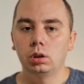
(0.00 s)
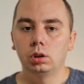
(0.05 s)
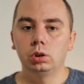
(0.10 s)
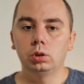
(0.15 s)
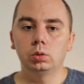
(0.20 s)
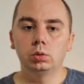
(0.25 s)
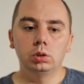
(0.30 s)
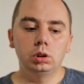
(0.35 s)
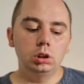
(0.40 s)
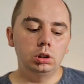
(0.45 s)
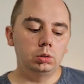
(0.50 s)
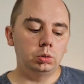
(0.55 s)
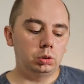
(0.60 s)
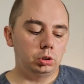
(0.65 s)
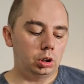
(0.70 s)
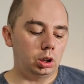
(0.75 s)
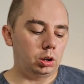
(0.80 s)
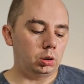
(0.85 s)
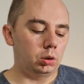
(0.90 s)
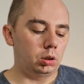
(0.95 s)
You need to
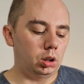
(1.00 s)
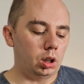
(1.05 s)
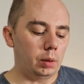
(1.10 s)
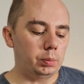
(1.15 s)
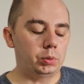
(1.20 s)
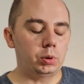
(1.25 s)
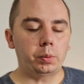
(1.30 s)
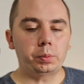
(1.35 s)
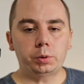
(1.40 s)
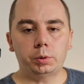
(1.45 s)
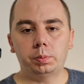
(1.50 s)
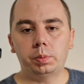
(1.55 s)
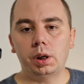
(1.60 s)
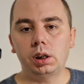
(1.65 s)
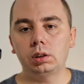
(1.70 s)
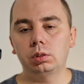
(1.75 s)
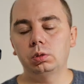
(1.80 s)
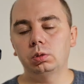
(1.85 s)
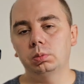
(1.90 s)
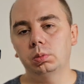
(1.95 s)
check your laptop
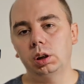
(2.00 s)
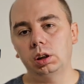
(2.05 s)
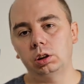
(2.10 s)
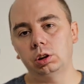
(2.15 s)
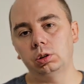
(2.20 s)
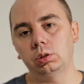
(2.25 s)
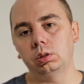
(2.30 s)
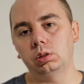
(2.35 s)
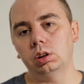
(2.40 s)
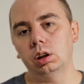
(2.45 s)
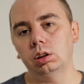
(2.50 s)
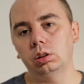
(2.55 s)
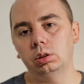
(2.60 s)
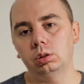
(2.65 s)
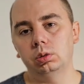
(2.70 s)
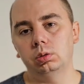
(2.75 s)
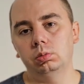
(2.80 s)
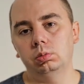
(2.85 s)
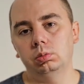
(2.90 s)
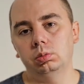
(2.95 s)
specs to make sure that
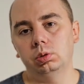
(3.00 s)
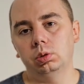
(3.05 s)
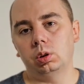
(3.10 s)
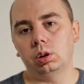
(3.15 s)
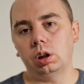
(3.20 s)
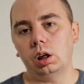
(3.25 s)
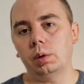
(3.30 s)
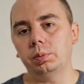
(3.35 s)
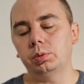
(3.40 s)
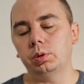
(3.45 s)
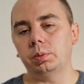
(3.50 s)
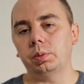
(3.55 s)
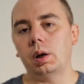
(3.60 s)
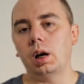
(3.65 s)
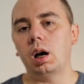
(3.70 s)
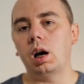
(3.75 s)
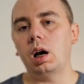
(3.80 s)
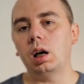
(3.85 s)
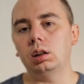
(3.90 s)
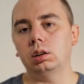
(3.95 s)
your laptop
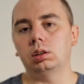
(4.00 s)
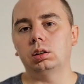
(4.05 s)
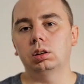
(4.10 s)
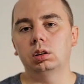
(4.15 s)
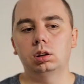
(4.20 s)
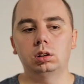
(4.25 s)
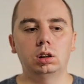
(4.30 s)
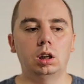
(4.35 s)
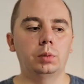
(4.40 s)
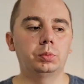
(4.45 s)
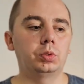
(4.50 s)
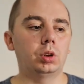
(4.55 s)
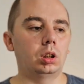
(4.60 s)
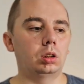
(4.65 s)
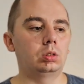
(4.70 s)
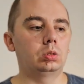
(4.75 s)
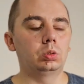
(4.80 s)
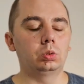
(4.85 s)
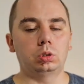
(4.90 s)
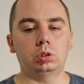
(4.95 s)
has an
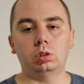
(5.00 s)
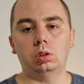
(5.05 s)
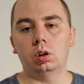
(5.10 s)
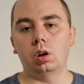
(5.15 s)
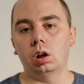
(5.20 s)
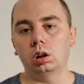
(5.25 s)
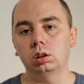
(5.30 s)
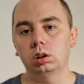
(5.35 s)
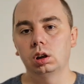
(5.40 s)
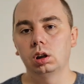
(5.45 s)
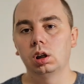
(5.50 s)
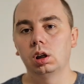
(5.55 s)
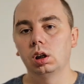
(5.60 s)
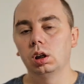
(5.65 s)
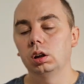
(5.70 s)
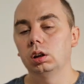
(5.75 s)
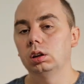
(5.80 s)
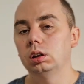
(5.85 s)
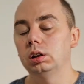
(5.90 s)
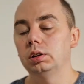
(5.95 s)
M.2 slot
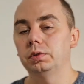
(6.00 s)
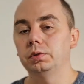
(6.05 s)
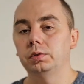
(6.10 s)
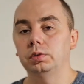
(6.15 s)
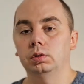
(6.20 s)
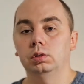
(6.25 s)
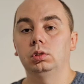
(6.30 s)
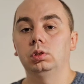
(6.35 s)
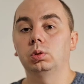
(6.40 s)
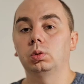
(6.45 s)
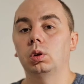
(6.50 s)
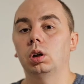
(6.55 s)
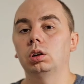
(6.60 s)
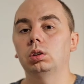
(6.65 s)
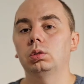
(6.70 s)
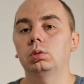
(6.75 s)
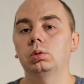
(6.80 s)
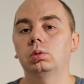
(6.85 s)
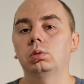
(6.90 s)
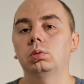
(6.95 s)
if you
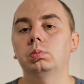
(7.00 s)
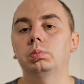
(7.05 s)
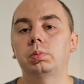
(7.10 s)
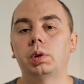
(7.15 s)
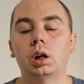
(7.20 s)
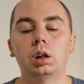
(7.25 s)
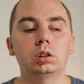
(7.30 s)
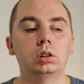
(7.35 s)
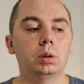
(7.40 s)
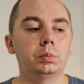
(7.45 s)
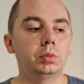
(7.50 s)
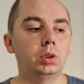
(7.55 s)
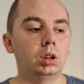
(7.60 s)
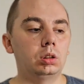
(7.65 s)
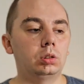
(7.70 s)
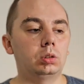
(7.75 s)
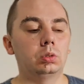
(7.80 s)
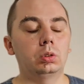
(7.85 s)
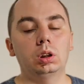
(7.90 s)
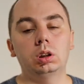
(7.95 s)
want to buy an
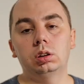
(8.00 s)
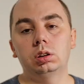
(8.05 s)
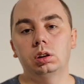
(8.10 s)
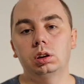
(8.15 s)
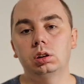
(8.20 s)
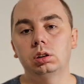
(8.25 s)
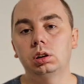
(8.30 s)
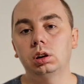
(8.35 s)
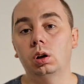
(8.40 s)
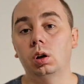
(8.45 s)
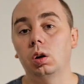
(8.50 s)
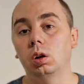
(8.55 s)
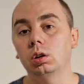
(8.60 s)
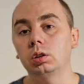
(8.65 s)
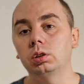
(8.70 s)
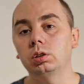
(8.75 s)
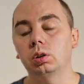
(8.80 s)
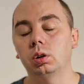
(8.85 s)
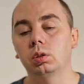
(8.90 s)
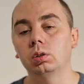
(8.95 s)
M.2 SSD.
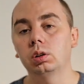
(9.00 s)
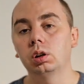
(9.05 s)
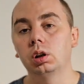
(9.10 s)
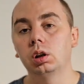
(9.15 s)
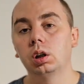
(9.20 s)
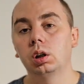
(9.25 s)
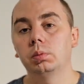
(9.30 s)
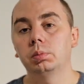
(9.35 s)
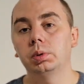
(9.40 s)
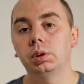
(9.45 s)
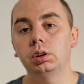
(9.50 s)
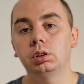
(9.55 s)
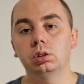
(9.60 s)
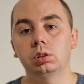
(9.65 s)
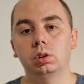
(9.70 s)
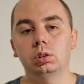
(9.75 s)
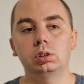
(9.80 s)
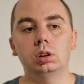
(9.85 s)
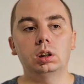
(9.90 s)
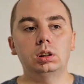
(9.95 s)
Also, please
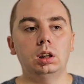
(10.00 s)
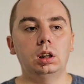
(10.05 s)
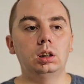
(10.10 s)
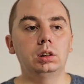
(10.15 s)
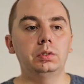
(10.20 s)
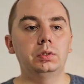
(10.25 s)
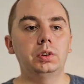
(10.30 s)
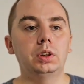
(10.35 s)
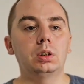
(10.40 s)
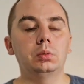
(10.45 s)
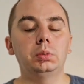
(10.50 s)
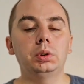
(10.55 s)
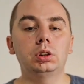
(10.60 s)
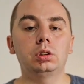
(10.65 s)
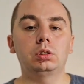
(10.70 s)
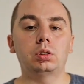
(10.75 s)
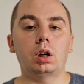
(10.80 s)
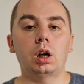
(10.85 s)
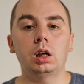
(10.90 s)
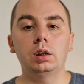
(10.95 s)
note that NVMe
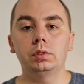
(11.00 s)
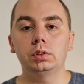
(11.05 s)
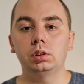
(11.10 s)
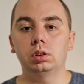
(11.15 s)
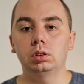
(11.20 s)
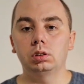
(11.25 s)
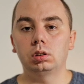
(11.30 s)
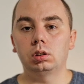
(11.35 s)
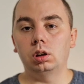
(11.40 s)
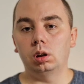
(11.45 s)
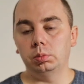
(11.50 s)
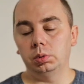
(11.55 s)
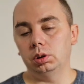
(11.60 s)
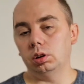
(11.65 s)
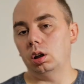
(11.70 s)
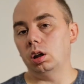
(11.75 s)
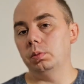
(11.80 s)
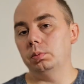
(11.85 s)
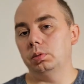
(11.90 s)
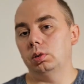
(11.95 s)
drives come in
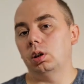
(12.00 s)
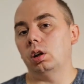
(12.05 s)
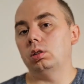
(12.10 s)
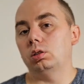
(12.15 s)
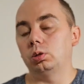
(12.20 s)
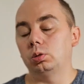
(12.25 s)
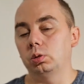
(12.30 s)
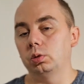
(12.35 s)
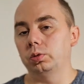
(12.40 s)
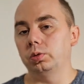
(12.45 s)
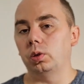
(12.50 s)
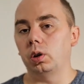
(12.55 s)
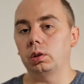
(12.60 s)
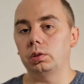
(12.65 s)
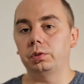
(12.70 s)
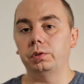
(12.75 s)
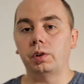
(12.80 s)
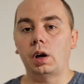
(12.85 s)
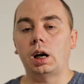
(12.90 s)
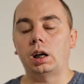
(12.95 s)
M.2 form
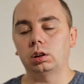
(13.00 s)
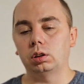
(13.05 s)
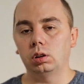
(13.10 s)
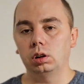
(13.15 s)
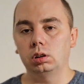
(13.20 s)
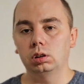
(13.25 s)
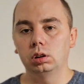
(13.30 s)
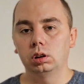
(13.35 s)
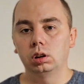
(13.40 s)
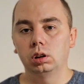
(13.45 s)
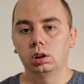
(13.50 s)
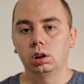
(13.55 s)
factor,